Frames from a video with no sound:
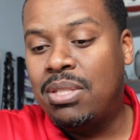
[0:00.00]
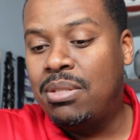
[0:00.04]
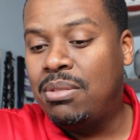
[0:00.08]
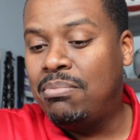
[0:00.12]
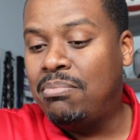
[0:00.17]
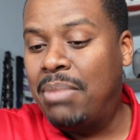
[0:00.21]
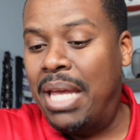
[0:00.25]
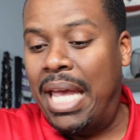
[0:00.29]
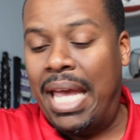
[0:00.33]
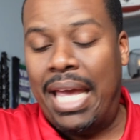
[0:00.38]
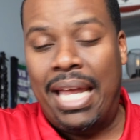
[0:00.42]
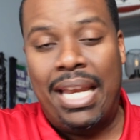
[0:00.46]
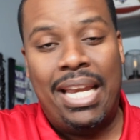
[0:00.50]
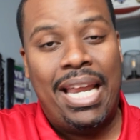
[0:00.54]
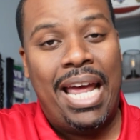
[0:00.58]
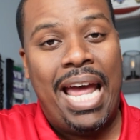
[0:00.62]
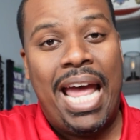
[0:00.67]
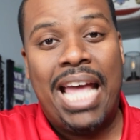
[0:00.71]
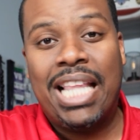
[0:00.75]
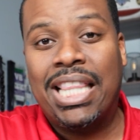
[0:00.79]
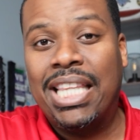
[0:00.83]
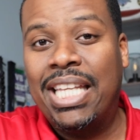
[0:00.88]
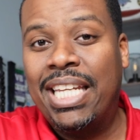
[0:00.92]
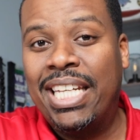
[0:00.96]

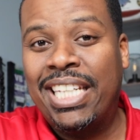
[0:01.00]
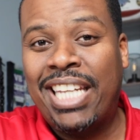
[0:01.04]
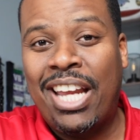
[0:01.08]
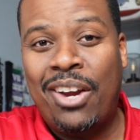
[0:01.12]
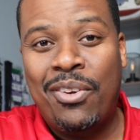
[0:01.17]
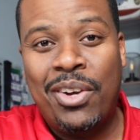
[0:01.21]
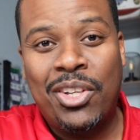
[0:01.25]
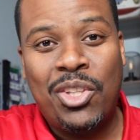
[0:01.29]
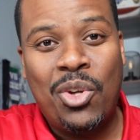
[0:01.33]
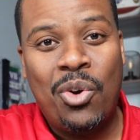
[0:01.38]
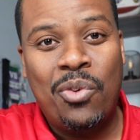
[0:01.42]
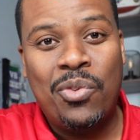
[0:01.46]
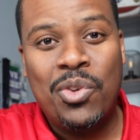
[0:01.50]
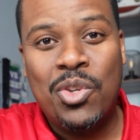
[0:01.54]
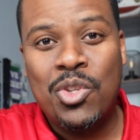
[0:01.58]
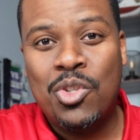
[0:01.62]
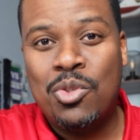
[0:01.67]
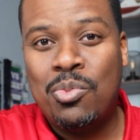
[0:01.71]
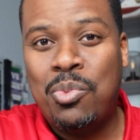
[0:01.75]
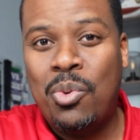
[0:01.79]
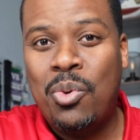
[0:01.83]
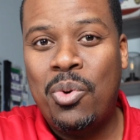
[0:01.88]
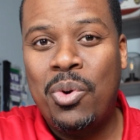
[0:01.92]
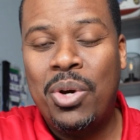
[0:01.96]
athletic director over your
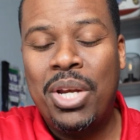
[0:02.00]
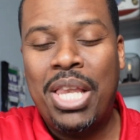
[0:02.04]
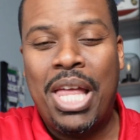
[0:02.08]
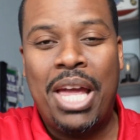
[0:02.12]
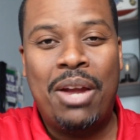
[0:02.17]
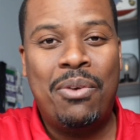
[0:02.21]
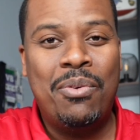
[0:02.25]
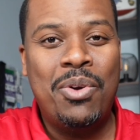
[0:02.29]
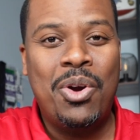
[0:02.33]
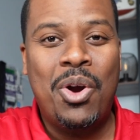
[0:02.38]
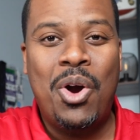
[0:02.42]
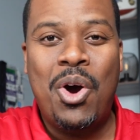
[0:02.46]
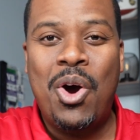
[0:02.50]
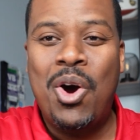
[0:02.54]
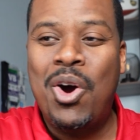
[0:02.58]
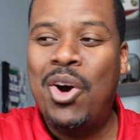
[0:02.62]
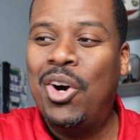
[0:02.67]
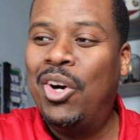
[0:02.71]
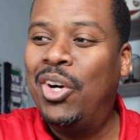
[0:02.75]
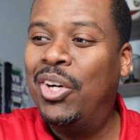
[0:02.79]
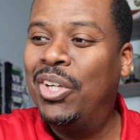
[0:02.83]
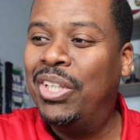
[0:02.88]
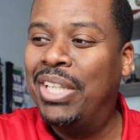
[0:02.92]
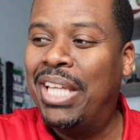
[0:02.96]
sport. Like we're
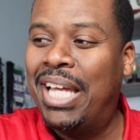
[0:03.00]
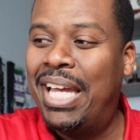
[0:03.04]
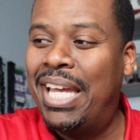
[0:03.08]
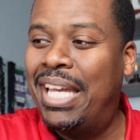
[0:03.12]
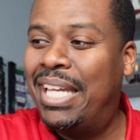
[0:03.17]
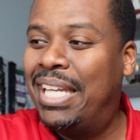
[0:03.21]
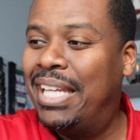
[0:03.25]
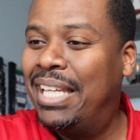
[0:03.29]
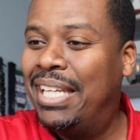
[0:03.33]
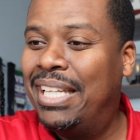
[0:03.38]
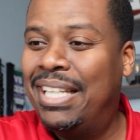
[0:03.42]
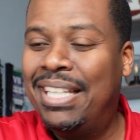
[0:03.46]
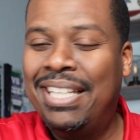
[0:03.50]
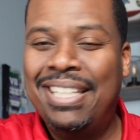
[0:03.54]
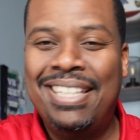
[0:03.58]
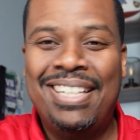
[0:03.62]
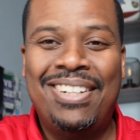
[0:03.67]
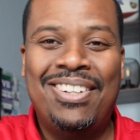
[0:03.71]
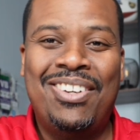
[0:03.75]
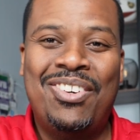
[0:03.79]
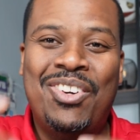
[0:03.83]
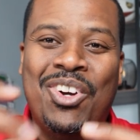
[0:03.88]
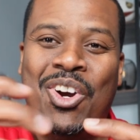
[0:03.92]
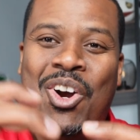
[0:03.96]
all like
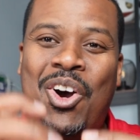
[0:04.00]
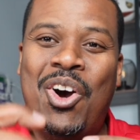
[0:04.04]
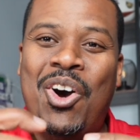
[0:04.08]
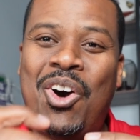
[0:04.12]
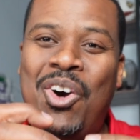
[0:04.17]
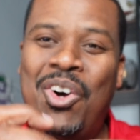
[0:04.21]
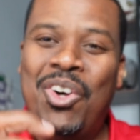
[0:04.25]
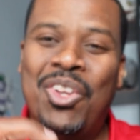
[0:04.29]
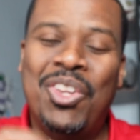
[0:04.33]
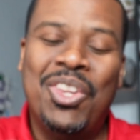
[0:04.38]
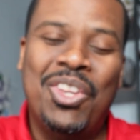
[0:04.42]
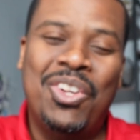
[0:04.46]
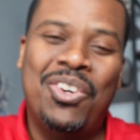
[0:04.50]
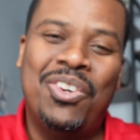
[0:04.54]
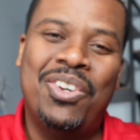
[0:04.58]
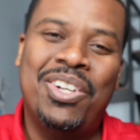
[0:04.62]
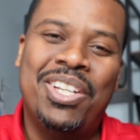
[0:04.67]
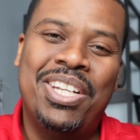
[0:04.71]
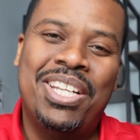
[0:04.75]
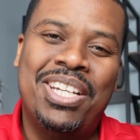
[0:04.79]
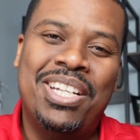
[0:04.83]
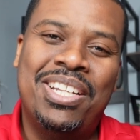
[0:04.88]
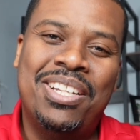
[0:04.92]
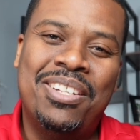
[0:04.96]
we're all
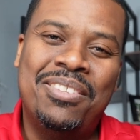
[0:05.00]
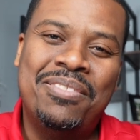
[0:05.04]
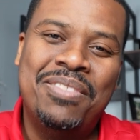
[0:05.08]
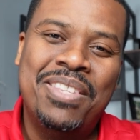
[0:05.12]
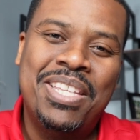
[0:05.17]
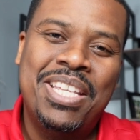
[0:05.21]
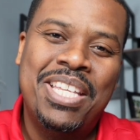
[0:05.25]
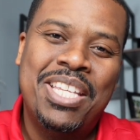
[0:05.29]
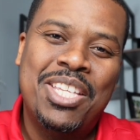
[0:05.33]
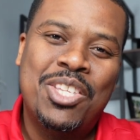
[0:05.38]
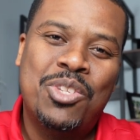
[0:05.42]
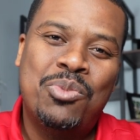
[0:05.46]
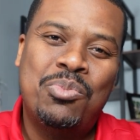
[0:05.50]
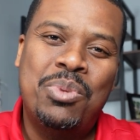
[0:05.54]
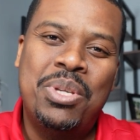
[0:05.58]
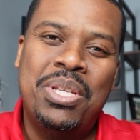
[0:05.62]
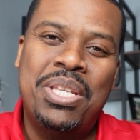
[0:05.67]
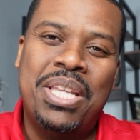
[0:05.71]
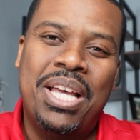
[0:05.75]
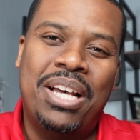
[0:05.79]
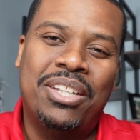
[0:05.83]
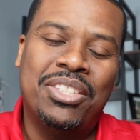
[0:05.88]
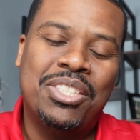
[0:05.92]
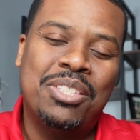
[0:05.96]
on
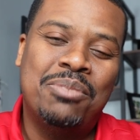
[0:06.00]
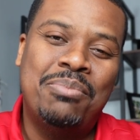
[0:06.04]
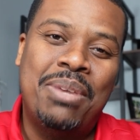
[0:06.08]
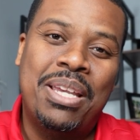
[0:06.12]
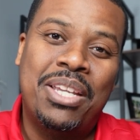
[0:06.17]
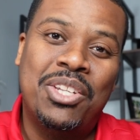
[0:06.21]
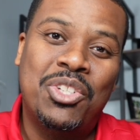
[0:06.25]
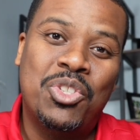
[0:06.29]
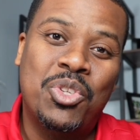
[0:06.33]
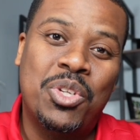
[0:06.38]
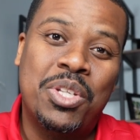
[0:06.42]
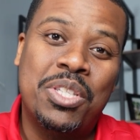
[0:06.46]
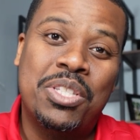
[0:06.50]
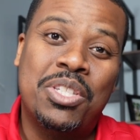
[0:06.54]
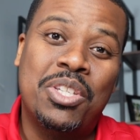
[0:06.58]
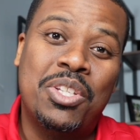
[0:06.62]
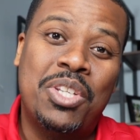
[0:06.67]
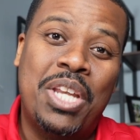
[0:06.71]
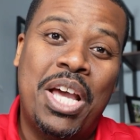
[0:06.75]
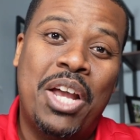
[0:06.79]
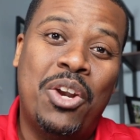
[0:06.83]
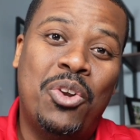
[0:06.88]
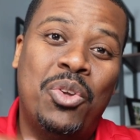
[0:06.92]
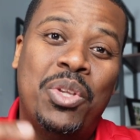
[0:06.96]
speed dial, just making sure this is
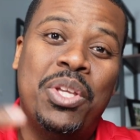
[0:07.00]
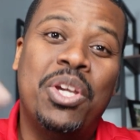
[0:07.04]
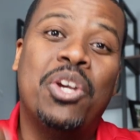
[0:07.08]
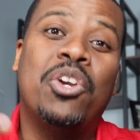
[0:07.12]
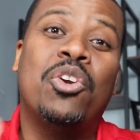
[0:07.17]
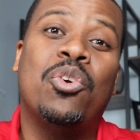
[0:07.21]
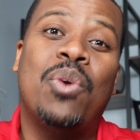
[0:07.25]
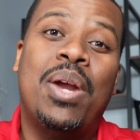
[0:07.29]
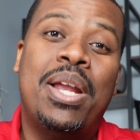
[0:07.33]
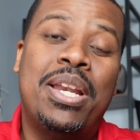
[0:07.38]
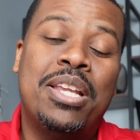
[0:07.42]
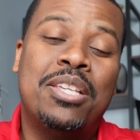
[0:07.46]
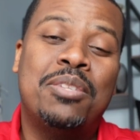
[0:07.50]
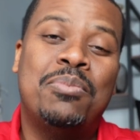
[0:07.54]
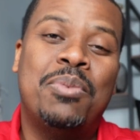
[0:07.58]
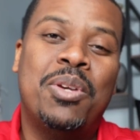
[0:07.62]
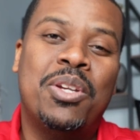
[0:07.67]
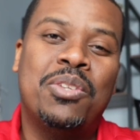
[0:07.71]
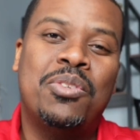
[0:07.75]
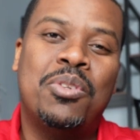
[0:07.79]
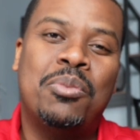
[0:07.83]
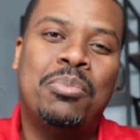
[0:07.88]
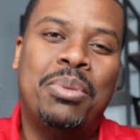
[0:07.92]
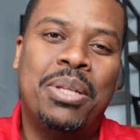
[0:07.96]
not only a great
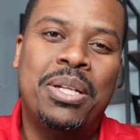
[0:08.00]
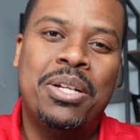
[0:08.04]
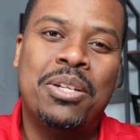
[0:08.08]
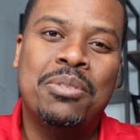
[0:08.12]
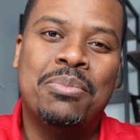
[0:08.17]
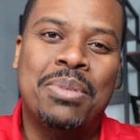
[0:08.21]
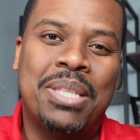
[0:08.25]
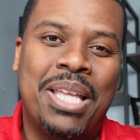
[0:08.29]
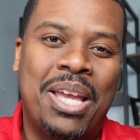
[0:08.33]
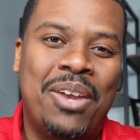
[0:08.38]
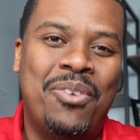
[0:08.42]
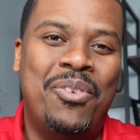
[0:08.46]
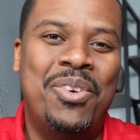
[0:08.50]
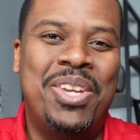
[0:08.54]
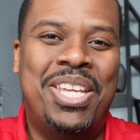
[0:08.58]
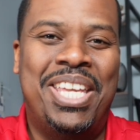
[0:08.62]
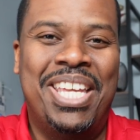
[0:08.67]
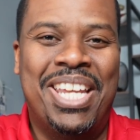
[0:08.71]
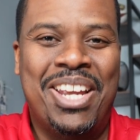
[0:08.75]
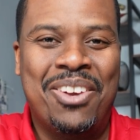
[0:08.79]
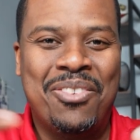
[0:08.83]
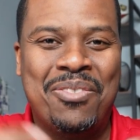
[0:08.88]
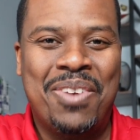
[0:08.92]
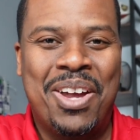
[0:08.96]
experience for the players, but that we
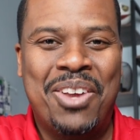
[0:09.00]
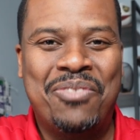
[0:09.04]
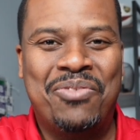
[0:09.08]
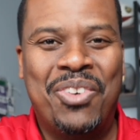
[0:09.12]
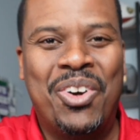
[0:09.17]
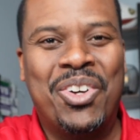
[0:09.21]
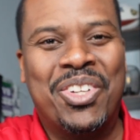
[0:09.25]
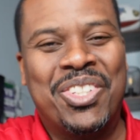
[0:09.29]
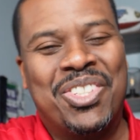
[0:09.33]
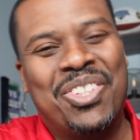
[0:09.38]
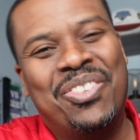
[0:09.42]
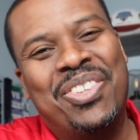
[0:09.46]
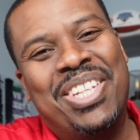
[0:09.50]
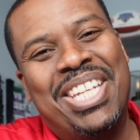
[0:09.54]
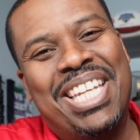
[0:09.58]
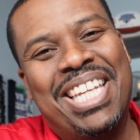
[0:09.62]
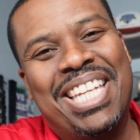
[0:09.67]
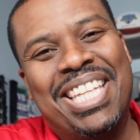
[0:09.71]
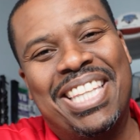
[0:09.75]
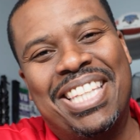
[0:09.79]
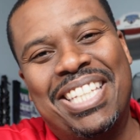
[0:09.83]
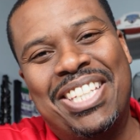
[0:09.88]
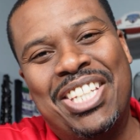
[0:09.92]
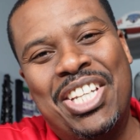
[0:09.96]
get everybody focused so we can
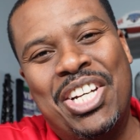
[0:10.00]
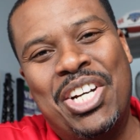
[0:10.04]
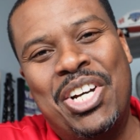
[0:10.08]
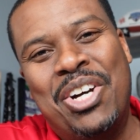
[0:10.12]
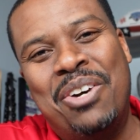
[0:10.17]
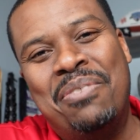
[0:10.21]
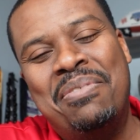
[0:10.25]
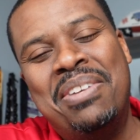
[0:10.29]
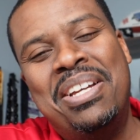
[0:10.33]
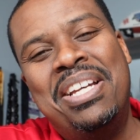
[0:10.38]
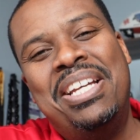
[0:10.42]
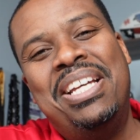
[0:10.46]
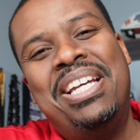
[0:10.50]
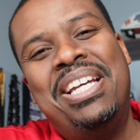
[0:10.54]
get the dub.